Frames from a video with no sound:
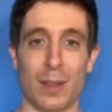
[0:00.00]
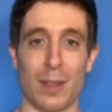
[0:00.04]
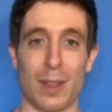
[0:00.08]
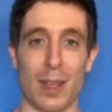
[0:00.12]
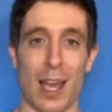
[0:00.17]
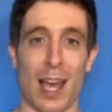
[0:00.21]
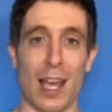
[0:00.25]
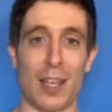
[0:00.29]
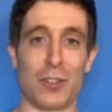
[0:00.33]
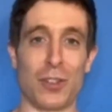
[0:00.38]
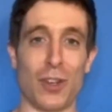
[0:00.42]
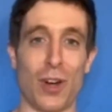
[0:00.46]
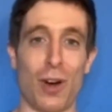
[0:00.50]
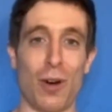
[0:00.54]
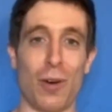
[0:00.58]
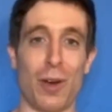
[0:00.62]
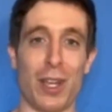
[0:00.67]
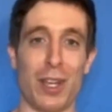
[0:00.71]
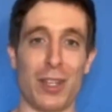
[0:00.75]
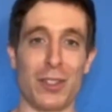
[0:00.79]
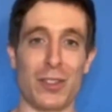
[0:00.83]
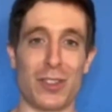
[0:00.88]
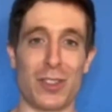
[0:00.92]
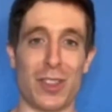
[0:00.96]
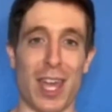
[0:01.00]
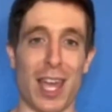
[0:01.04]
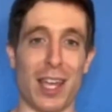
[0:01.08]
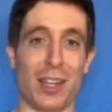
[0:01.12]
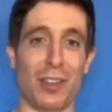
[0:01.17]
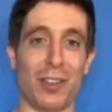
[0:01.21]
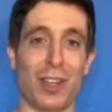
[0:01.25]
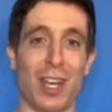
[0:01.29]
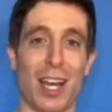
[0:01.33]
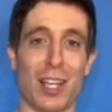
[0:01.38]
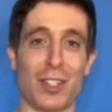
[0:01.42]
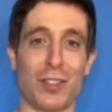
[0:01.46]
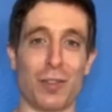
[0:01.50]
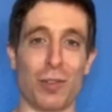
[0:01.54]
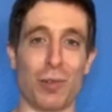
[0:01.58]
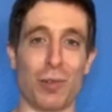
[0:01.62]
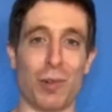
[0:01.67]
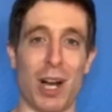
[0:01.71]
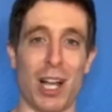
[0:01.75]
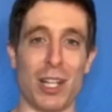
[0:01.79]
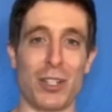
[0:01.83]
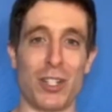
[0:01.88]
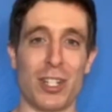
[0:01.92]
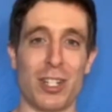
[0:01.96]
As always, thank you guys for
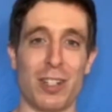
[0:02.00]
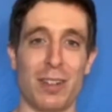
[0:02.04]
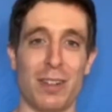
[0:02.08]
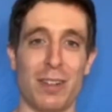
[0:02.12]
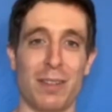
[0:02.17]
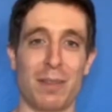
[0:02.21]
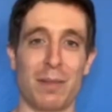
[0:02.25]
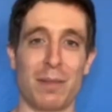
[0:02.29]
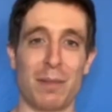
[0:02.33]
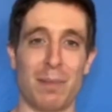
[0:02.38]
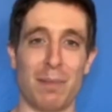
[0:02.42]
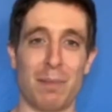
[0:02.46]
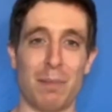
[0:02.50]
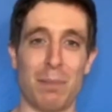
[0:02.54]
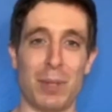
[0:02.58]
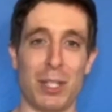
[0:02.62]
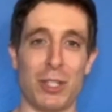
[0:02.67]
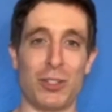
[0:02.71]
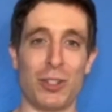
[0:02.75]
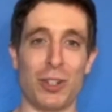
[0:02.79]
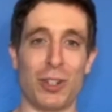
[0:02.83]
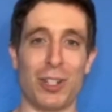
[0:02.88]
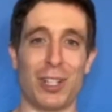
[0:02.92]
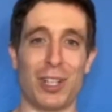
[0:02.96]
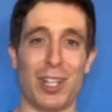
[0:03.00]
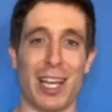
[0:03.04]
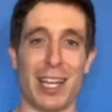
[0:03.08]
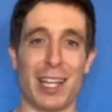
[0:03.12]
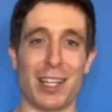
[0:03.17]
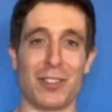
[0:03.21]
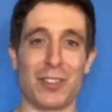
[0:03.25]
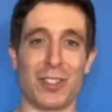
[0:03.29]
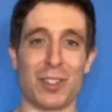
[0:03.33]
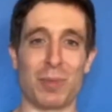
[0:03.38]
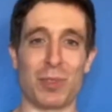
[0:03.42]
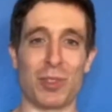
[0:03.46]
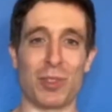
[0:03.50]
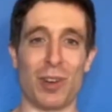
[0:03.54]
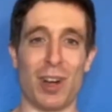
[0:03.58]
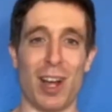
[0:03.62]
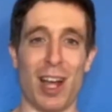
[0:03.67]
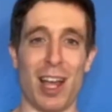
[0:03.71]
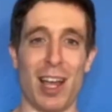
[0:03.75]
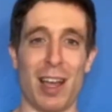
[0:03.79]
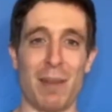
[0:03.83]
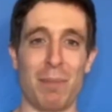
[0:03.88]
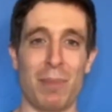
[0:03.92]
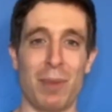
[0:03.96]
watching. Be sure to like and
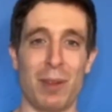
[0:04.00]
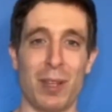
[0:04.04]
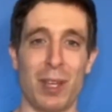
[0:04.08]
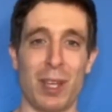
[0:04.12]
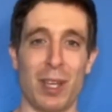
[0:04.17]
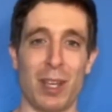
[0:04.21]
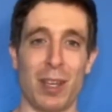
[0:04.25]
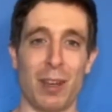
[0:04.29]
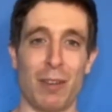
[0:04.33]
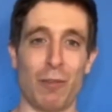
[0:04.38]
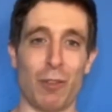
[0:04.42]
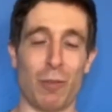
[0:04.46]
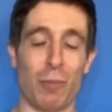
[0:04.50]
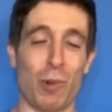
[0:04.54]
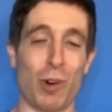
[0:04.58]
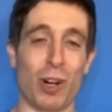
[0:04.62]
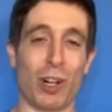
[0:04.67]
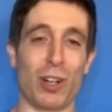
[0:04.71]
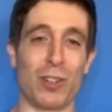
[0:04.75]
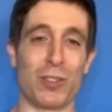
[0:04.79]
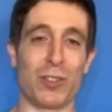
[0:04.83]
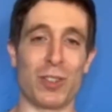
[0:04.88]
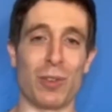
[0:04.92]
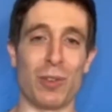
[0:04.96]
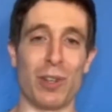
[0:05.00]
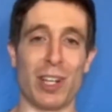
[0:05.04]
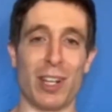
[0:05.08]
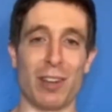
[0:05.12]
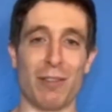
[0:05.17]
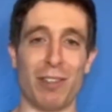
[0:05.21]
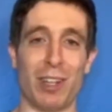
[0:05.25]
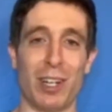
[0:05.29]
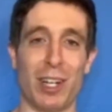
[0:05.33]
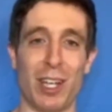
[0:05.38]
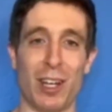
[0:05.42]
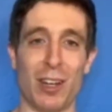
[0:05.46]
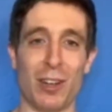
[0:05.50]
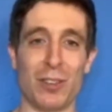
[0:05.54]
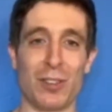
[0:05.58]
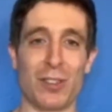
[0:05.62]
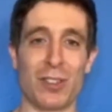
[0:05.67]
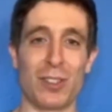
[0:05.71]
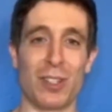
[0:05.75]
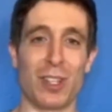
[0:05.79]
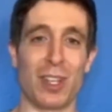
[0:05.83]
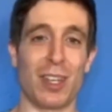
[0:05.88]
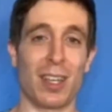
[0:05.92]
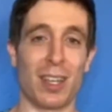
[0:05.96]
subscribe for more Costa Rica videos,
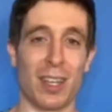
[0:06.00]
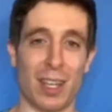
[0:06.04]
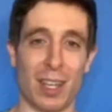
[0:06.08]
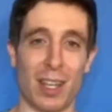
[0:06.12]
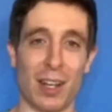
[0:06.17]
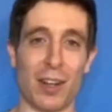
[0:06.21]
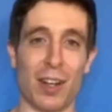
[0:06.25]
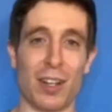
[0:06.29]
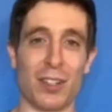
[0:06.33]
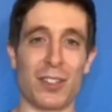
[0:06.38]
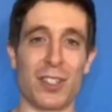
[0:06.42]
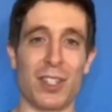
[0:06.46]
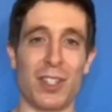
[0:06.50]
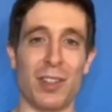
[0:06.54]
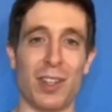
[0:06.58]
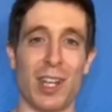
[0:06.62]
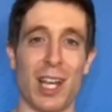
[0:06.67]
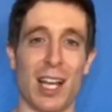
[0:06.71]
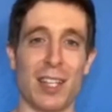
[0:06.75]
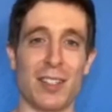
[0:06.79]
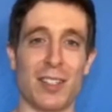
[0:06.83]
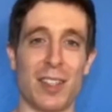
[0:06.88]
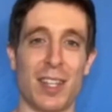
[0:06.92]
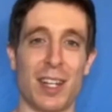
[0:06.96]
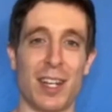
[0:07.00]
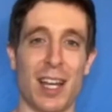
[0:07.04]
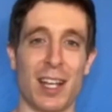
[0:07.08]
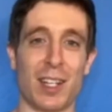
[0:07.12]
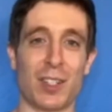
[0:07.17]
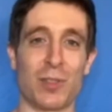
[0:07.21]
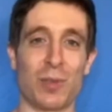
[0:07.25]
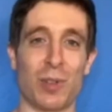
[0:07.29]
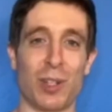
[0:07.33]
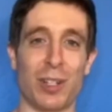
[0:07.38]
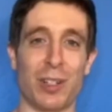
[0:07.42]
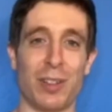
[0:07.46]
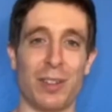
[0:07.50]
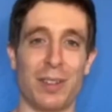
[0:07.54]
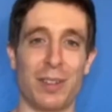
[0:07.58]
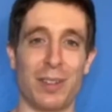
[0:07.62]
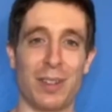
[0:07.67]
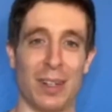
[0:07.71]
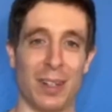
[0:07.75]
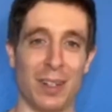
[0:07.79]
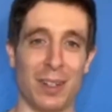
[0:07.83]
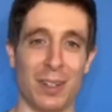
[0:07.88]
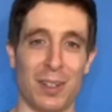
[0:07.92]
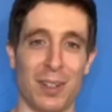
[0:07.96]
and I'll see you guys in the next one.
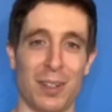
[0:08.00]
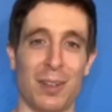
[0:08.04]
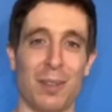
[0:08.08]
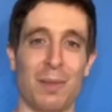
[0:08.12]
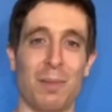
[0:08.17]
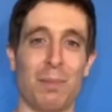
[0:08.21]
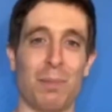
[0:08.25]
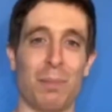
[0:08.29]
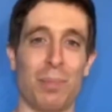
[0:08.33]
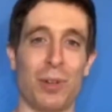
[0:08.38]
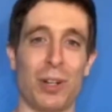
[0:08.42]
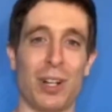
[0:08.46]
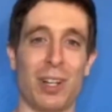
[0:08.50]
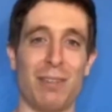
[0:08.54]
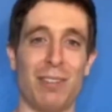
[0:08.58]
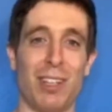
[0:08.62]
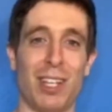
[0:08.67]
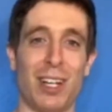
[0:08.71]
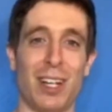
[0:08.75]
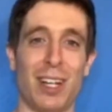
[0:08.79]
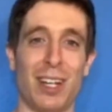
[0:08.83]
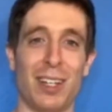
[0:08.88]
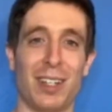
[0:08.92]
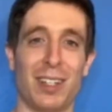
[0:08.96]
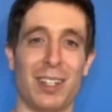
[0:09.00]
Pura vida.